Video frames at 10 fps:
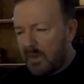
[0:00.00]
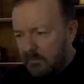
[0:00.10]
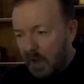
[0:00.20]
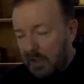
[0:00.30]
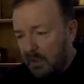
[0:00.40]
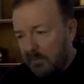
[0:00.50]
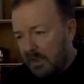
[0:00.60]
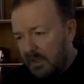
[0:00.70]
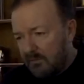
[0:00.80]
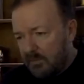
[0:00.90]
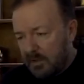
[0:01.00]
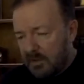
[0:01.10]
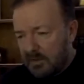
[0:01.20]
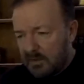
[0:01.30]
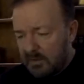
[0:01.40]
I don't believe,
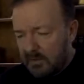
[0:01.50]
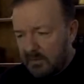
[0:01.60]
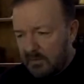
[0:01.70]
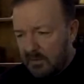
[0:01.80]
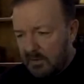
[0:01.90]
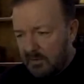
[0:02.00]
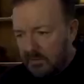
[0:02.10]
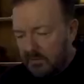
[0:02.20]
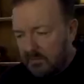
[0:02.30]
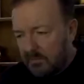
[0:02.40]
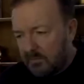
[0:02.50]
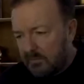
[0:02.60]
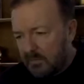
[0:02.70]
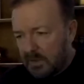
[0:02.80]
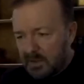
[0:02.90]
but
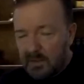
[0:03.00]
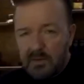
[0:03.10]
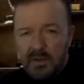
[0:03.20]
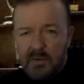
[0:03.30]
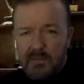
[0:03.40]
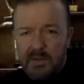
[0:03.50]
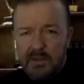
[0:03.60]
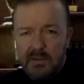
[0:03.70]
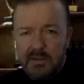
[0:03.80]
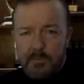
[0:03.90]
that's because I've got no evidence.